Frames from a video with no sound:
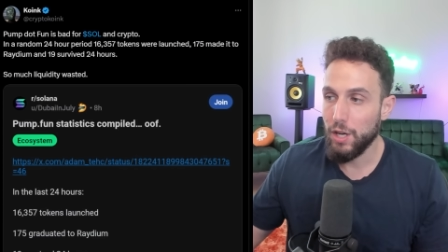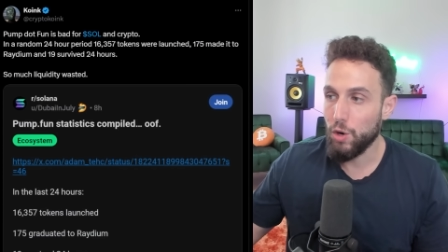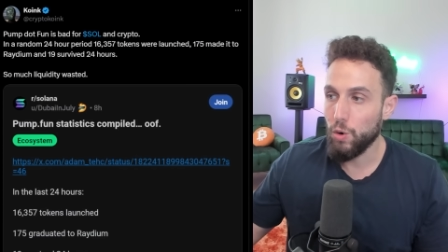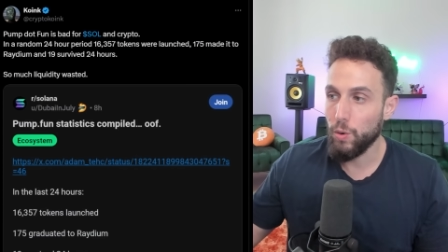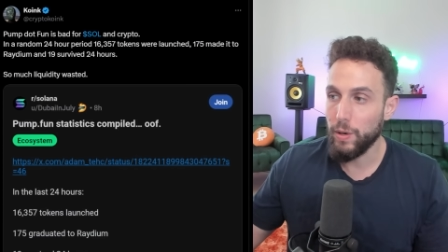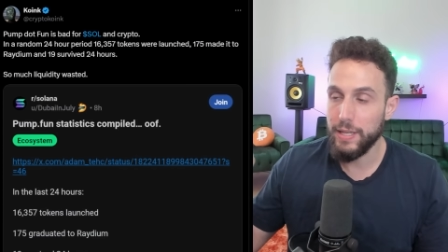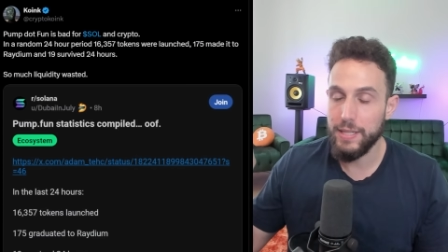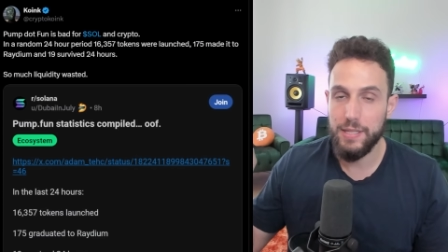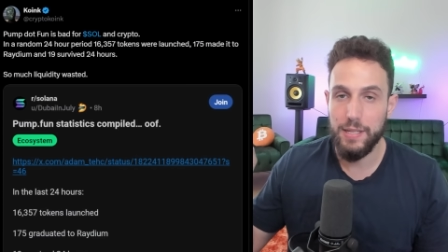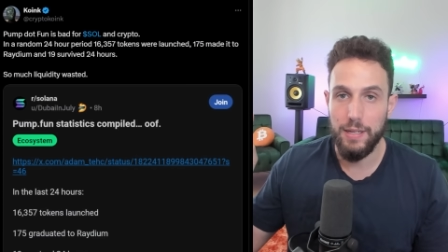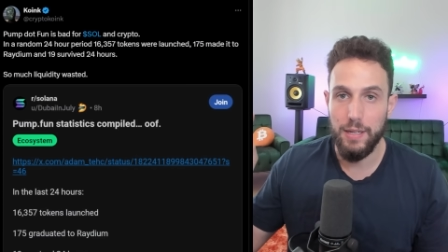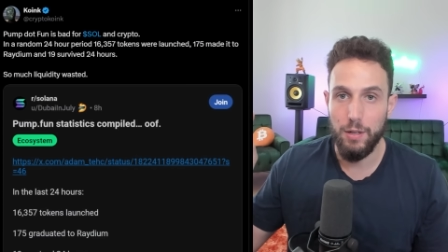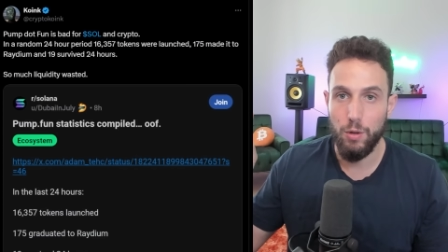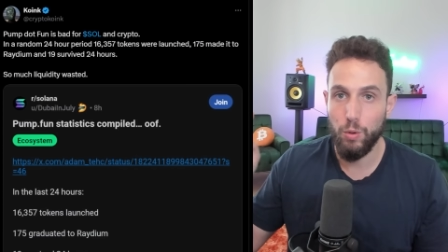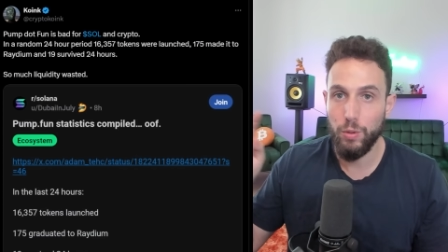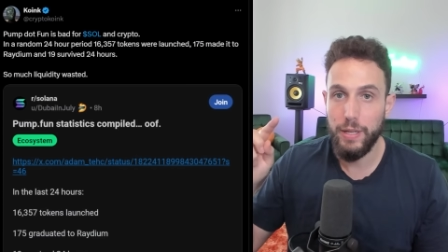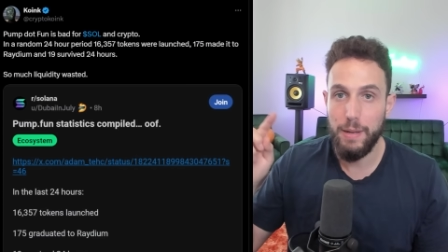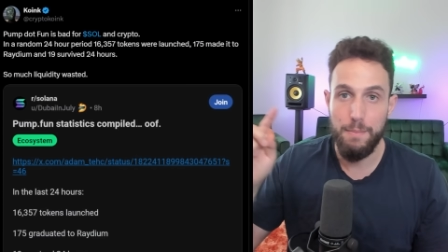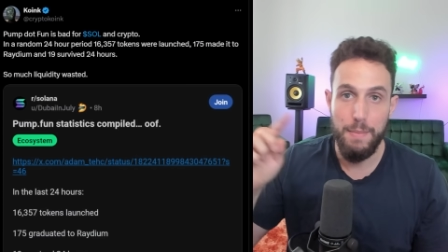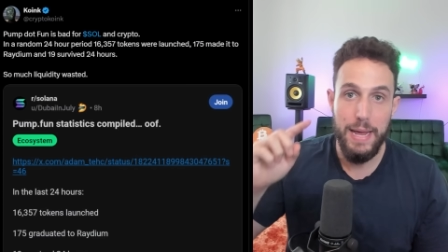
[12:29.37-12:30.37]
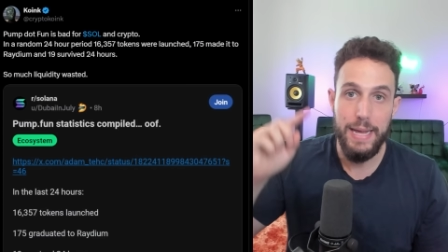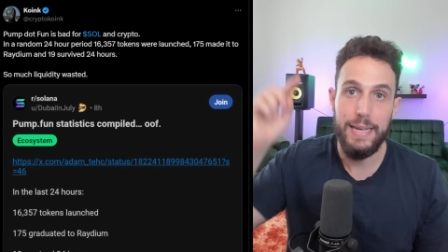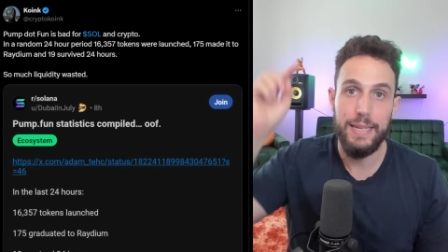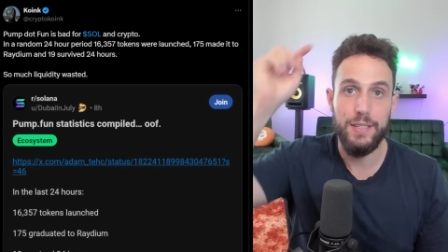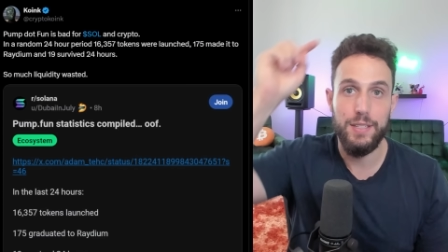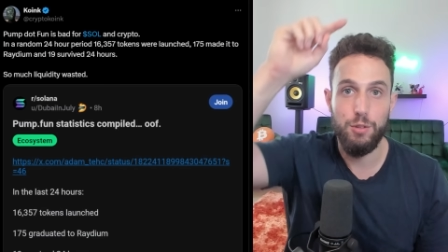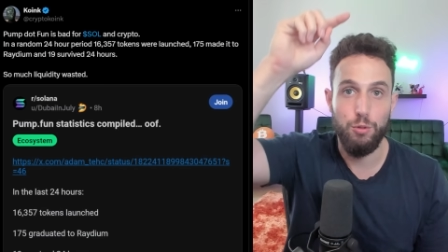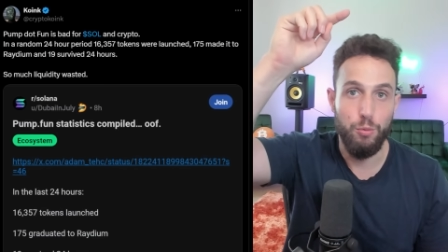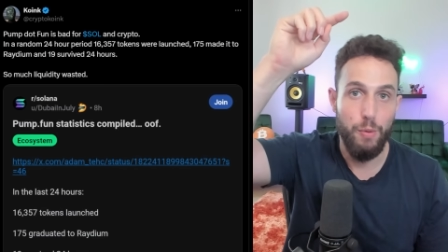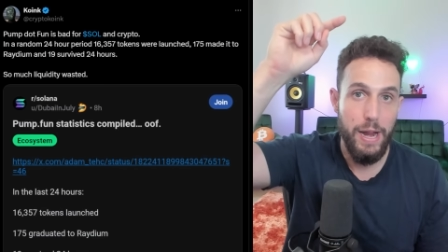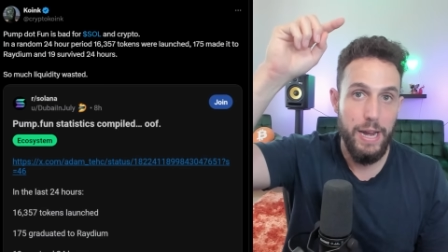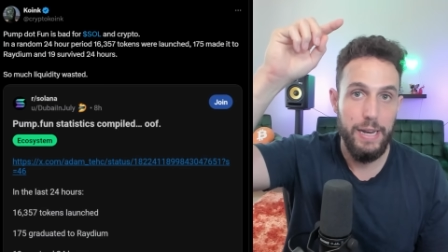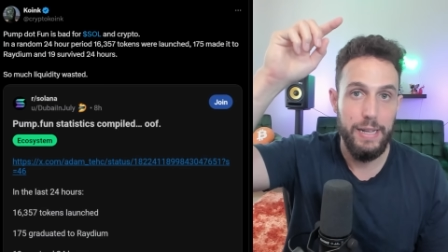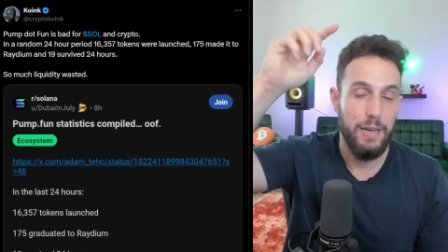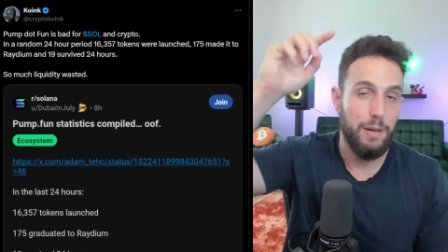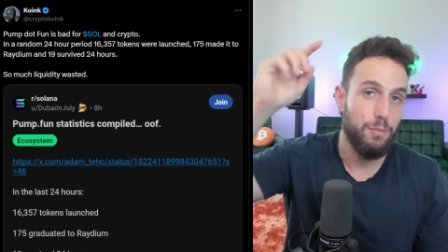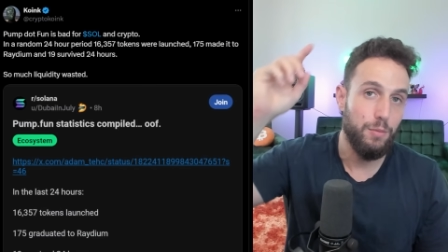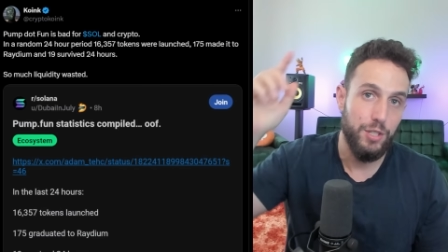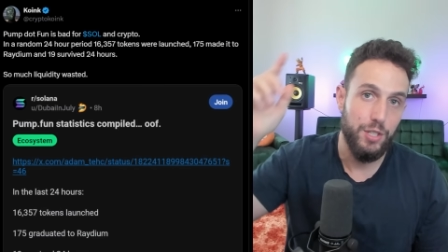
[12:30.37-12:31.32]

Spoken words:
coins only make it to Radium,